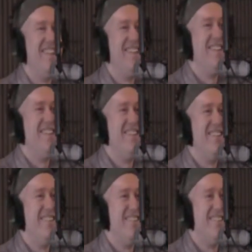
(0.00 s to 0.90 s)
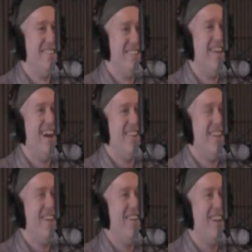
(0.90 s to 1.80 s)
in the morning, you lost five grand. Yeah.
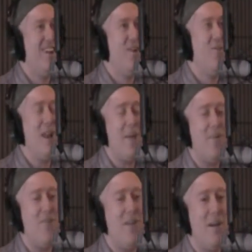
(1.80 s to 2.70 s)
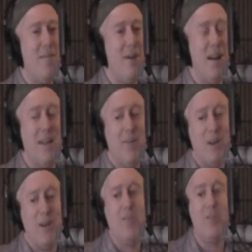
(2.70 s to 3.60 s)
yeah. And they're like going, what happened to all my money?
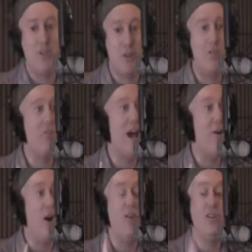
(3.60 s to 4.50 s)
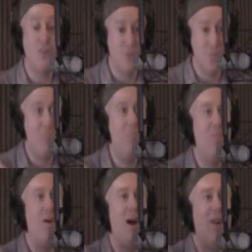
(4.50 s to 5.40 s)
well, your drinks are now gone too, so
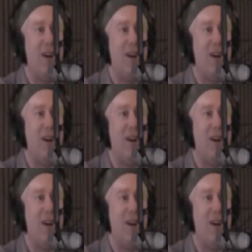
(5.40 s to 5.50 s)
how,